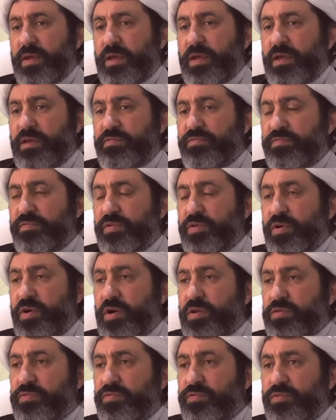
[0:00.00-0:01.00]
if
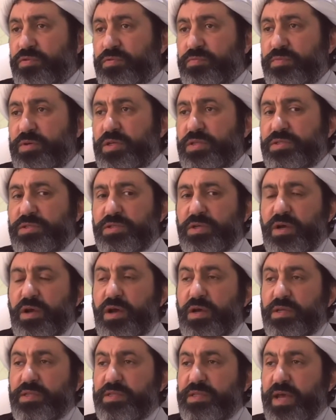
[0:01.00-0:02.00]
god forbids
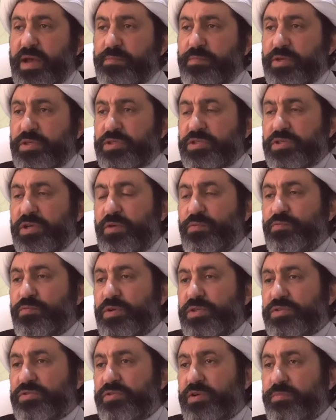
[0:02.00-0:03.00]
i damage
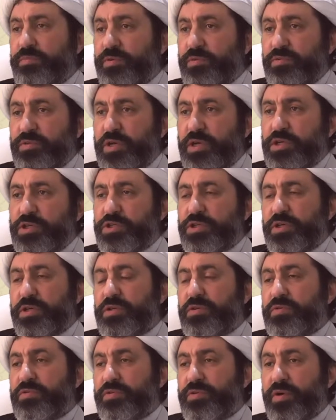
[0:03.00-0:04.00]
someone's
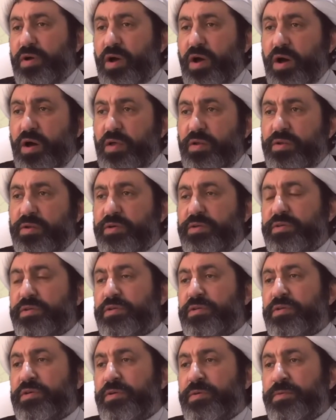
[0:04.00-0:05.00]
reputation or
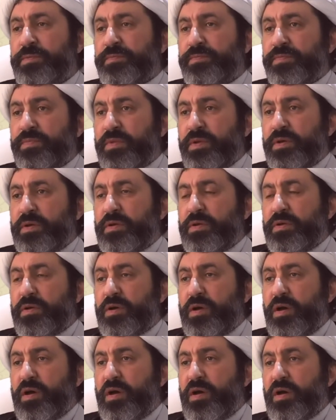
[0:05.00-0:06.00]
honor
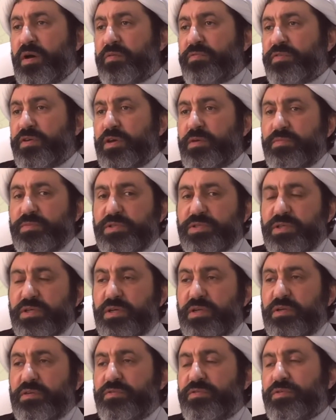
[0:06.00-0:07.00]
of
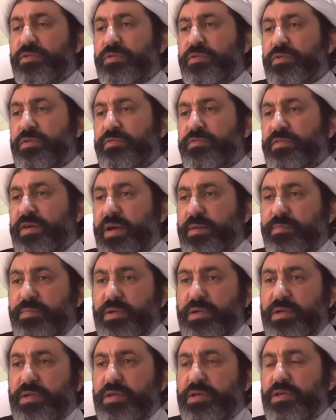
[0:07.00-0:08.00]
himself or
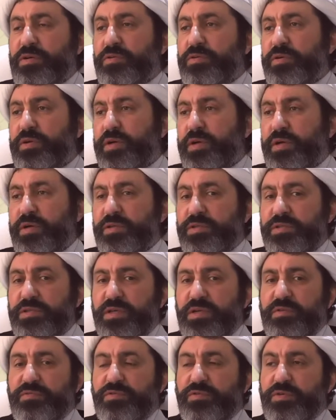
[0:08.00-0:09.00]
family or
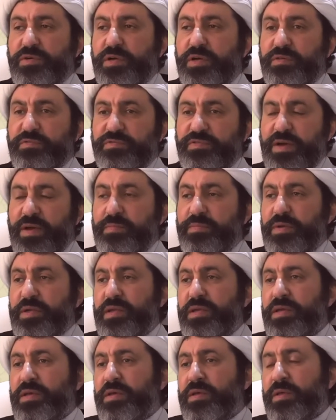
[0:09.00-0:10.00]
herself or her
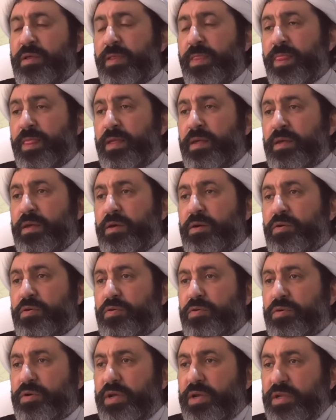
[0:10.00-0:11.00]
family
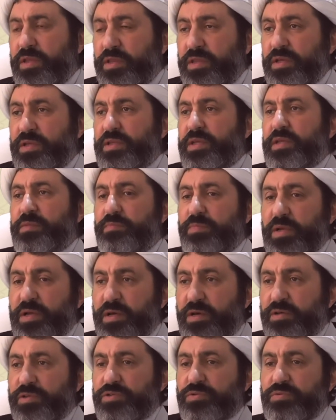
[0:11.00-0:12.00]
or anything that
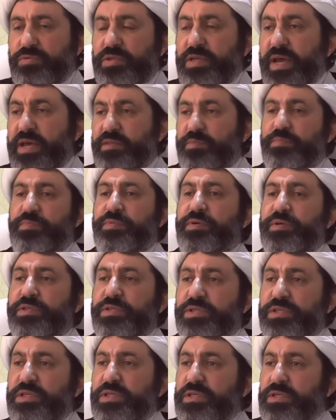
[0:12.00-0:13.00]
belongs to that
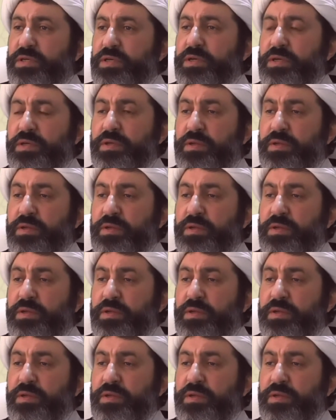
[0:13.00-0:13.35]
person